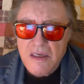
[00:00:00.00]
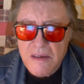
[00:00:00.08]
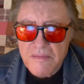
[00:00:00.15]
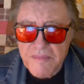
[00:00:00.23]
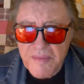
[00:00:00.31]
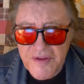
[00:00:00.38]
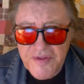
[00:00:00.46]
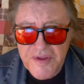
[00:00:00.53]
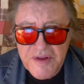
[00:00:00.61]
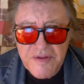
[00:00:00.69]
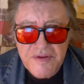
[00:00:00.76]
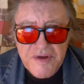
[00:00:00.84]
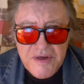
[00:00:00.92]
but
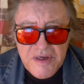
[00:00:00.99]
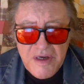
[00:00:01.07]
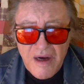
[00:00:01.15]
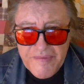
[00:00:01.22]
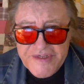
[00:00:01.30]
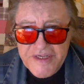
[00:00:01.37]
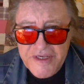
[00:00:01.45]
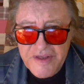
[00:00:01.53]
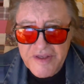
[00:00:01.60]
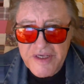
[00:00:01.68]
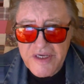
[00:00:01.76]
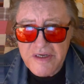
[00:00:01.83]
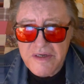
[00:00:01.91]
the obviously
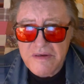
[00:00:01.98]
the